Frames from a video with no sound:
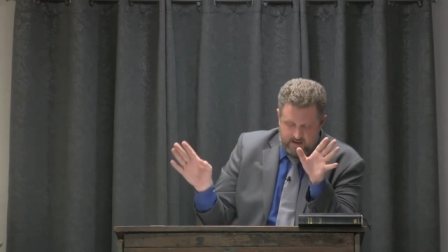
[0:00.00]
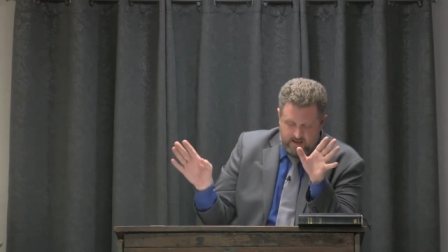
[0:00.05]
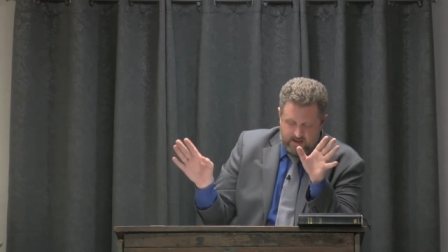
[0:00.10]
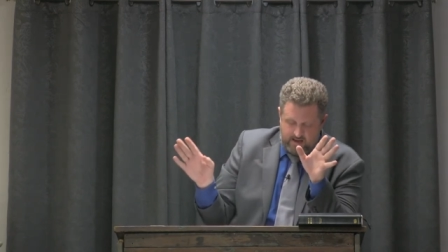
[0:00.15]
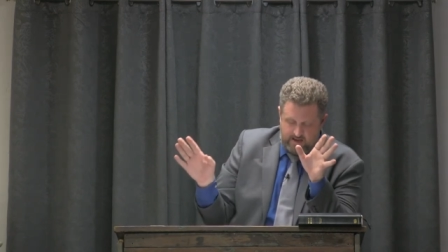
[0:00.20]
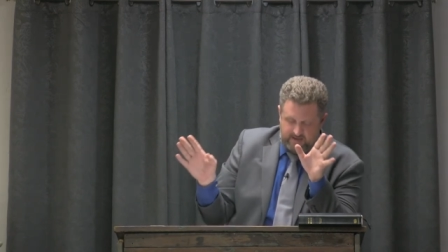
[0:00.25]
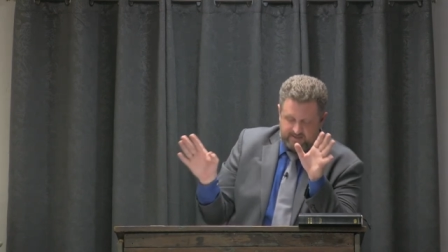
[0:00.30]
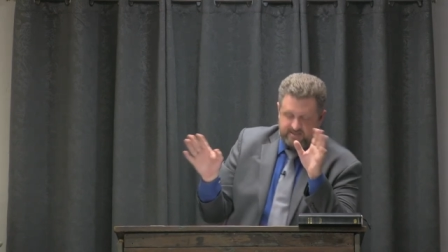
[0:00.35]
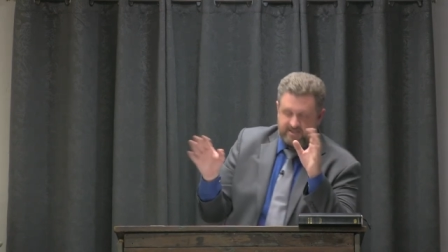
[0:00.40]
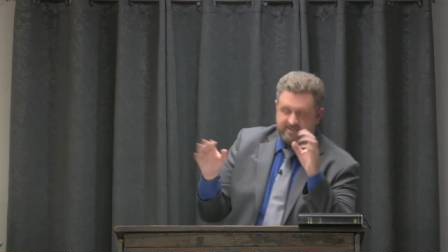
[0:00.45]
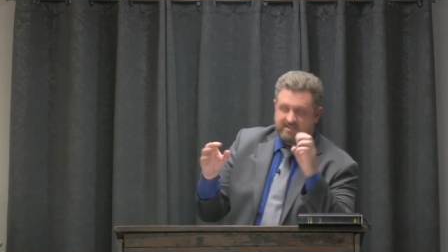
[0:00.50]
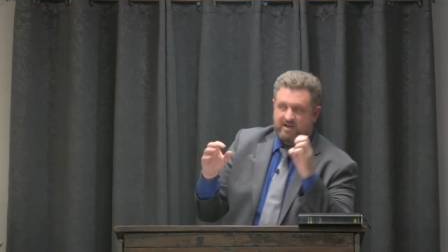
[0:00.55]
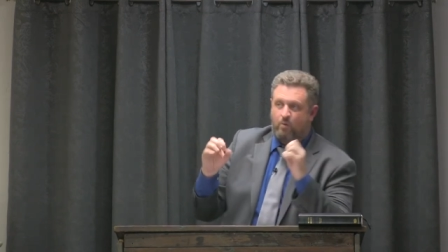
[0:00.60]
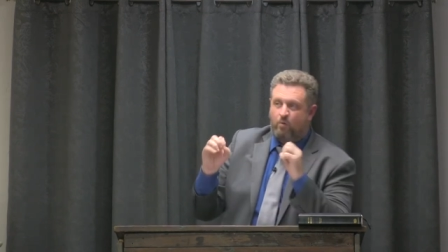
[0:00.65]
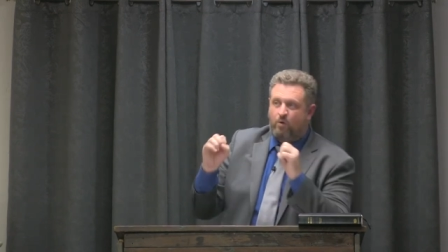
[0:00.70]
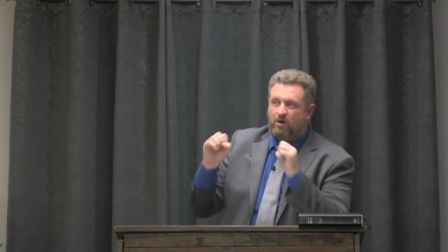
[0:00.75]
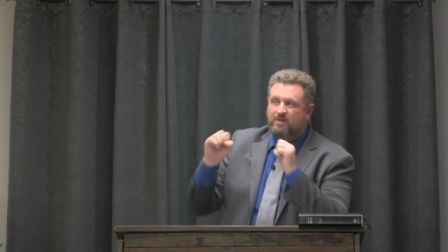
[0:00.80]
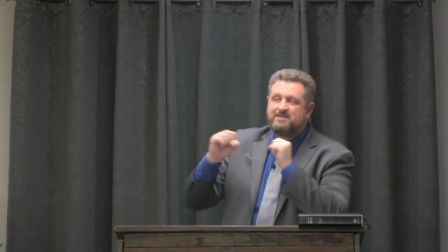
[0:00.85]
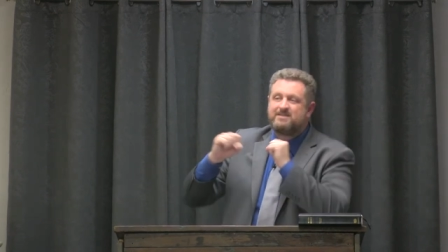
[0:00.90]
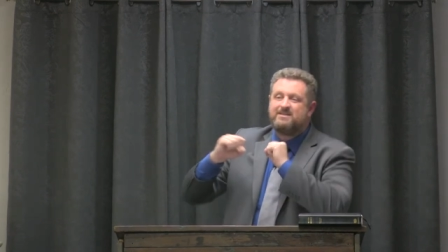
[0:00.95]
And it says that
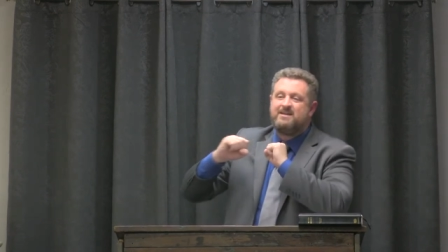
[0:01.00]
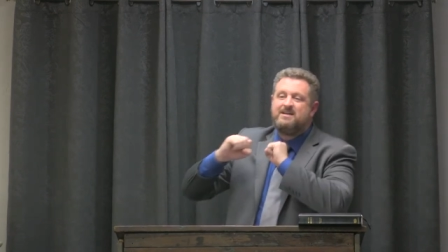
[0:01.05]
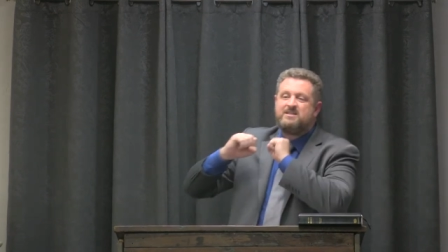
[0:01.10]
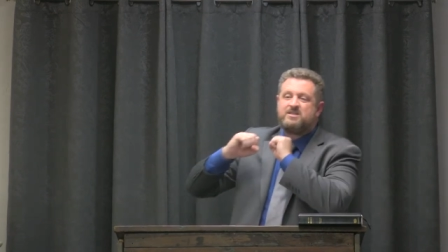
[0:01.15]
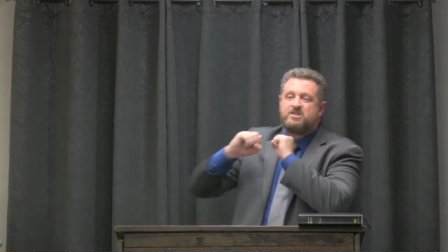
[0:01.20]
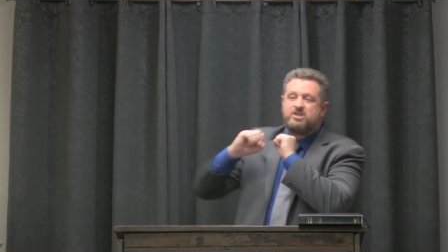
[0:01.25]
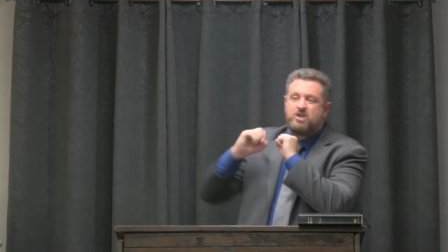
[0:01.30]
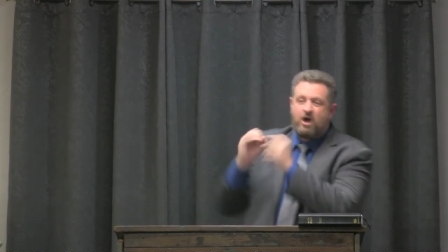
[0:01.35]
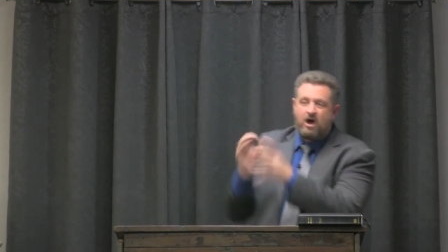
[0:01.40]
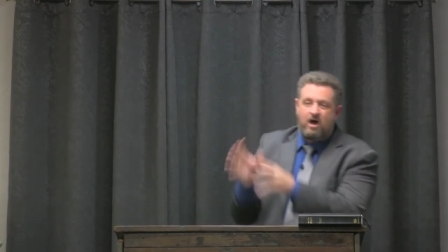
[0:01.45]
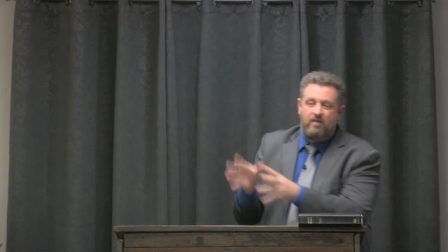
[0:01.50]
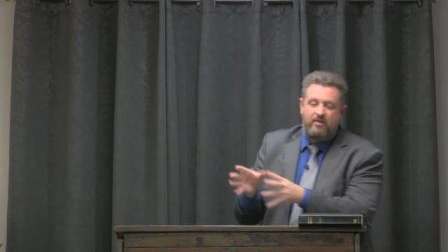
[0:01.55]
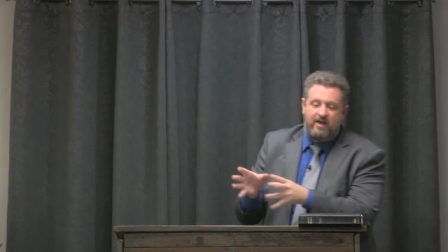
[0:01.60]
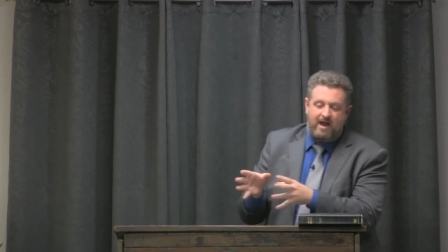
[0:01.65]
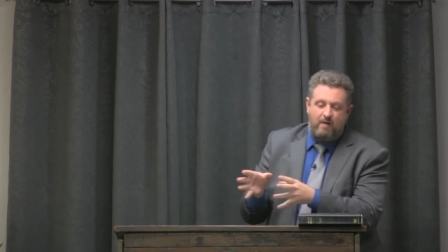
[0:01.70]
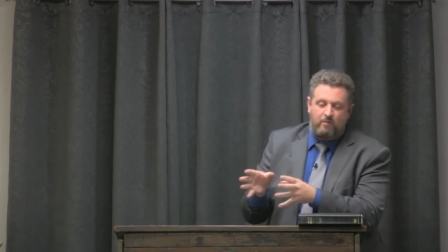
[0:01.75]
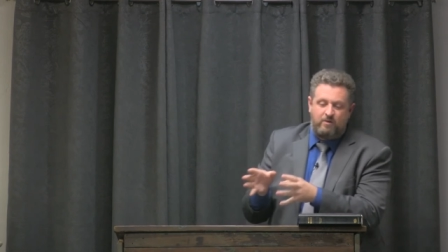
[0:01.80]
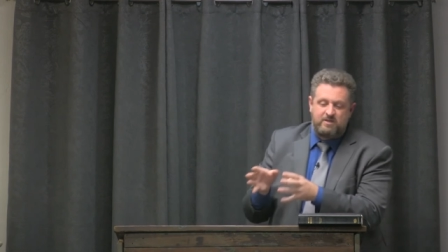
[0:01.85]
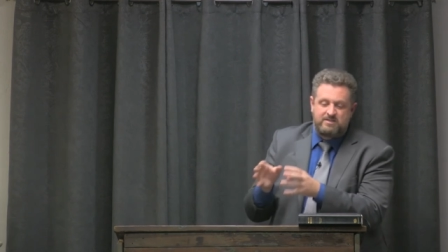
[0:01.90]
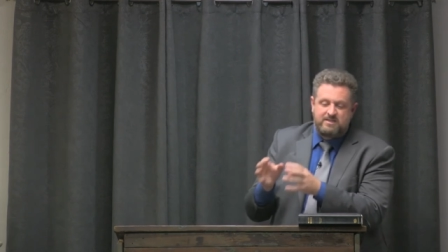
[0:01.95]
once they saw
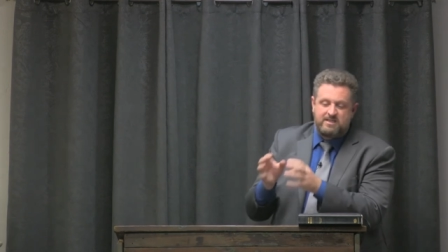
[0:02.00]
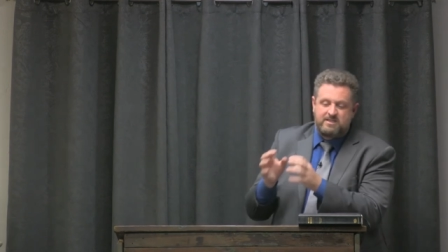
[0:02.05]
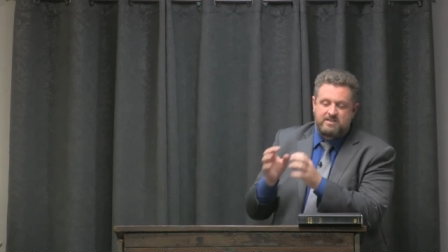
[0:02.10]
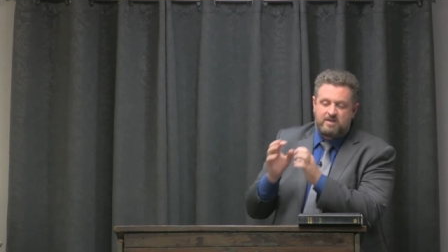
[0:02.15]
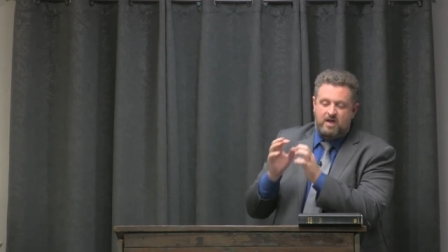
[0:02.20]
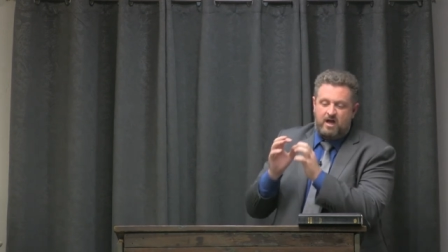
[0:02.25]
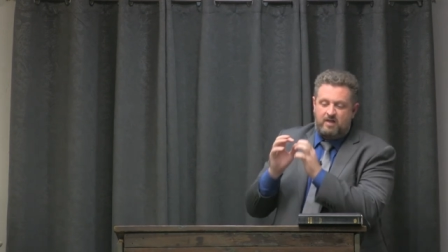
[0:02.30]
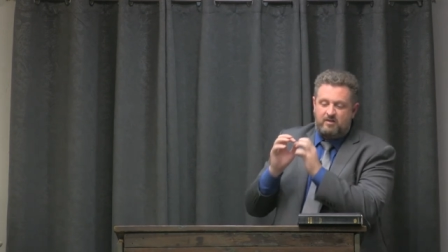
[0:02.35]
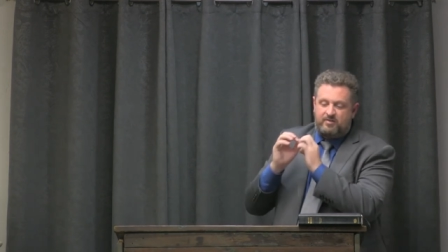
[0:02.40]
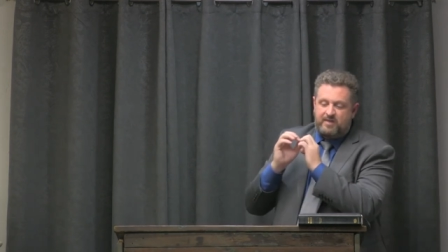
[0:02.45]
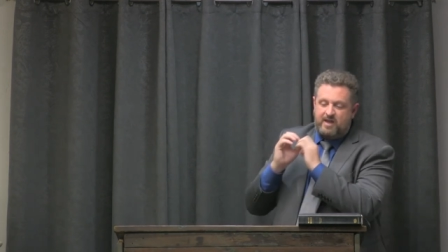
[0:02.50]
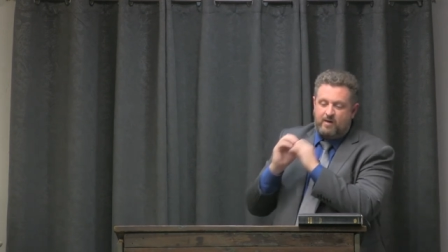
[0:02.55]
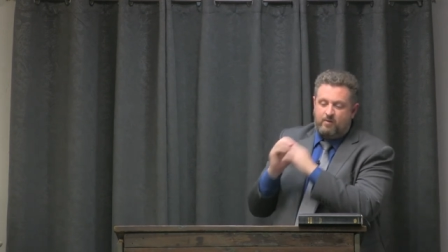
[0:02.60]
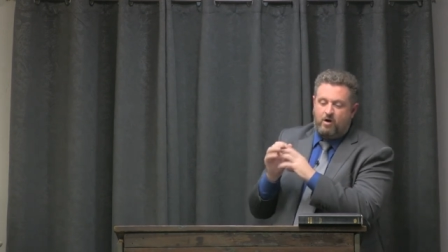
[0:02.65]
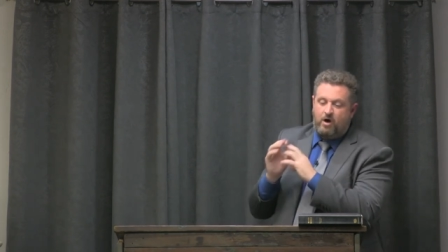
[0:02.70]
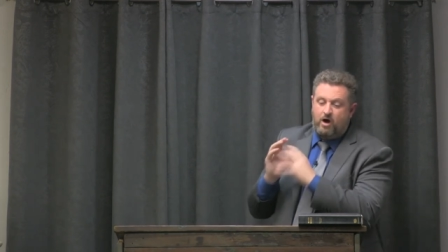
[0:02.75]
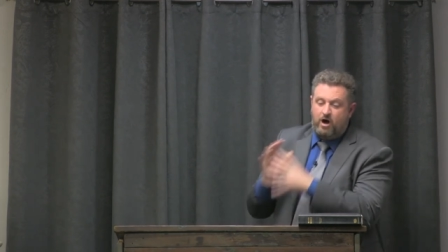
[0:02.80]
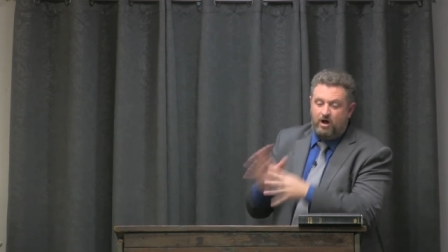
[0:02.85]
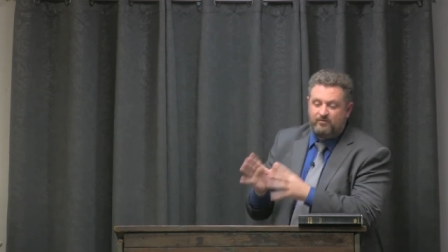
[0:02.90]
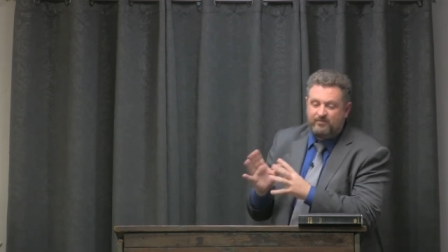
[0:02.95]
that, once they saw that they were
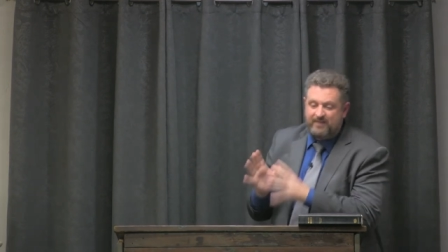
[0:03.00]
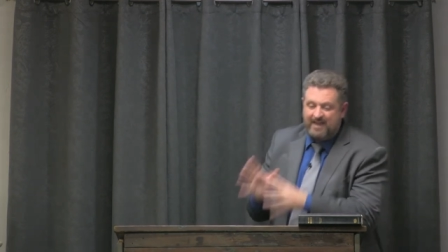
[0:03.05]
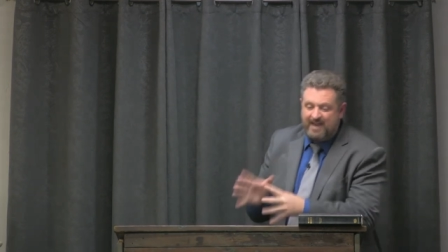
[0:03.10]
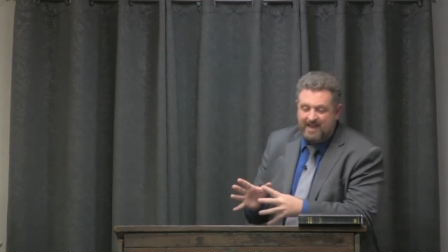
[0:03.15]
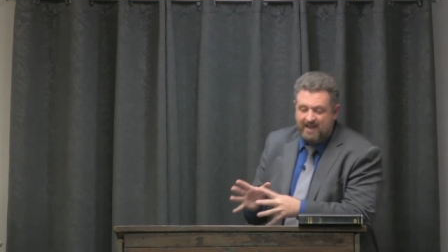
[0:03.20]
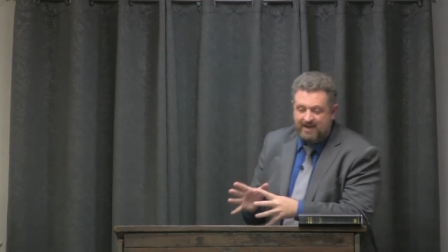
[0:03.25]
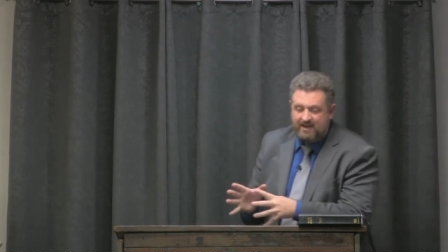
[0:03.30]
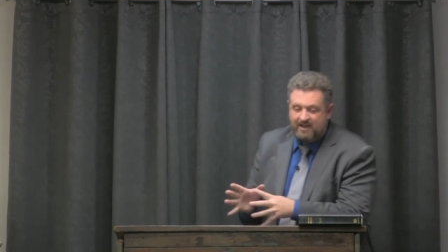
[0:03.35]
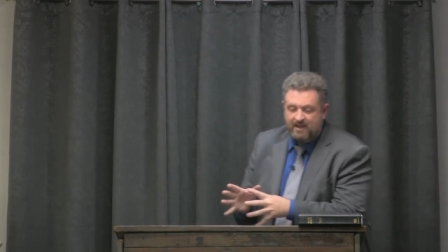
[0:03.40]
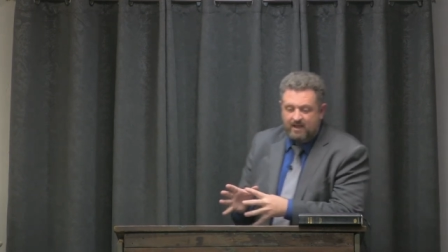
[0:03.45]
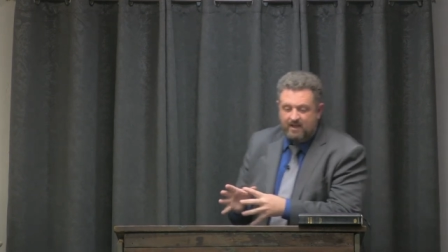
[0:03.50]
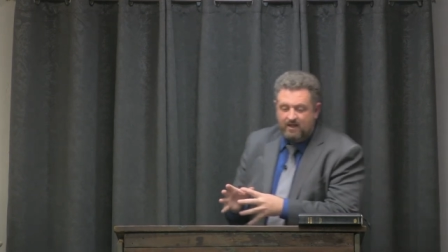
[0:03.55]
all dead,